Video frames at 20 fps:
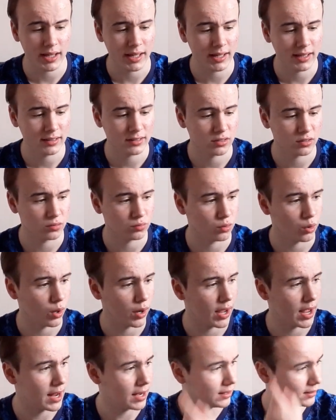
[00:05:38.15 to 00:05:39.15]
It isn't
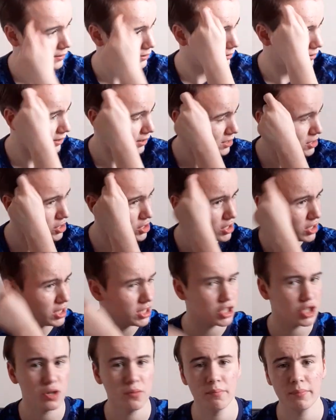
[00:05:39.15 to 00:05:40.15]
right. And it, it
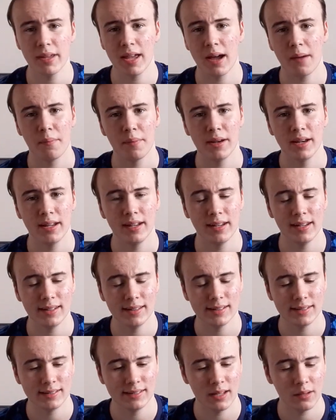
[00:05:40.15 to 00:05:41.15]
shouldn't be happening in
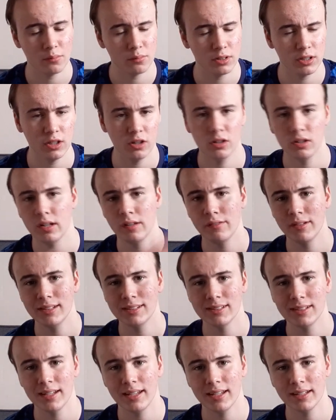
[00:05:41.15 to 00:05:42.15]
December. And the only
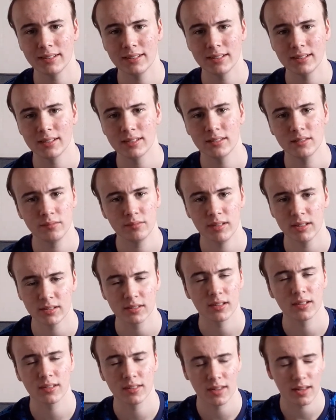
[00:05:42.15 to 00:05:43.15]
reason it is is
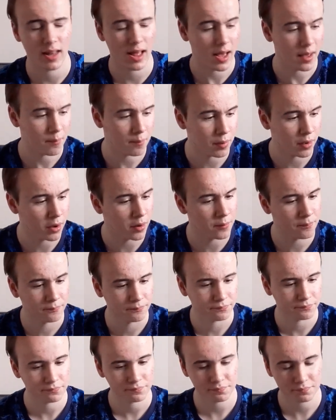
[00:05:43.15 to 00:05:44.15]
because of that. But
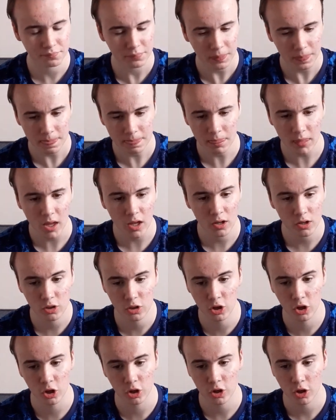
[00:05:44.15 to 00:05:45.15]

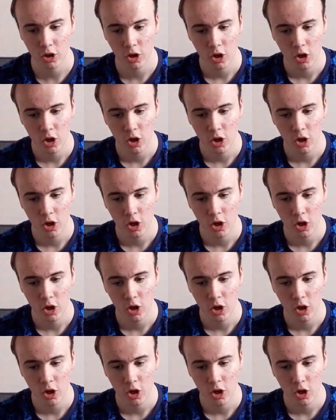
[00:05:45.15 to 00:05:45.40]
look,